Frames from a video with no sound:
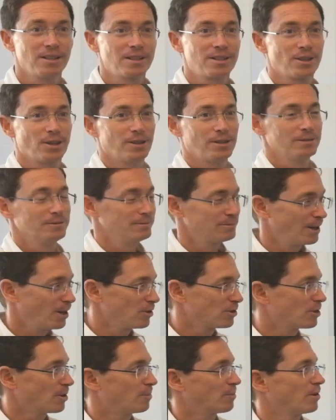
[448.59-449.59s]
so we
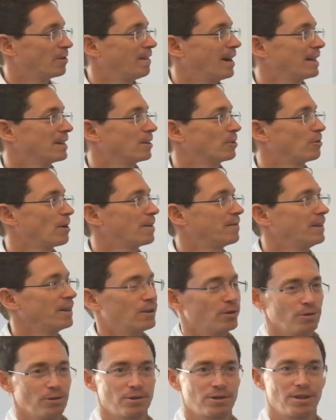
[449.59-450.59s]
also provide a
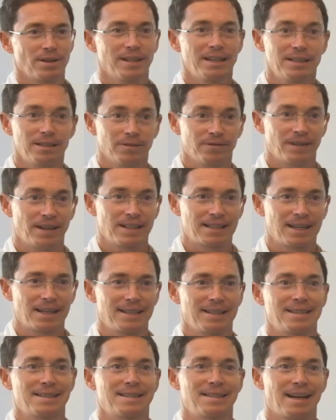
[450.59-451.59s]
graphical user interface that
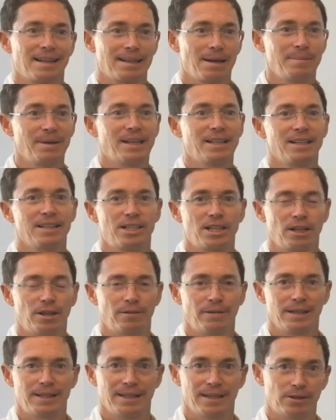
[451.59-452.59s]
is dynamically
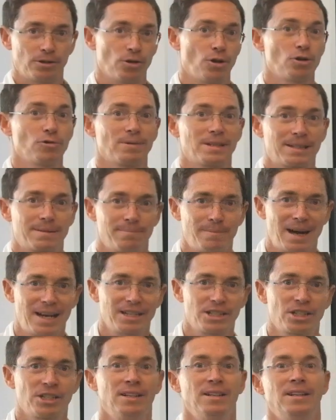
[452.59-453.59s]
generated to always
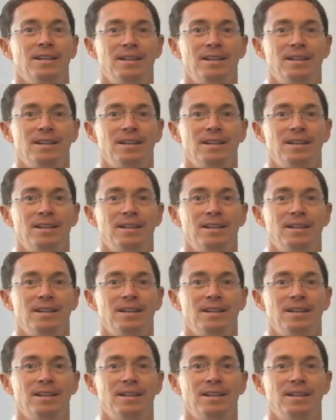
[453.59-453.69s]
match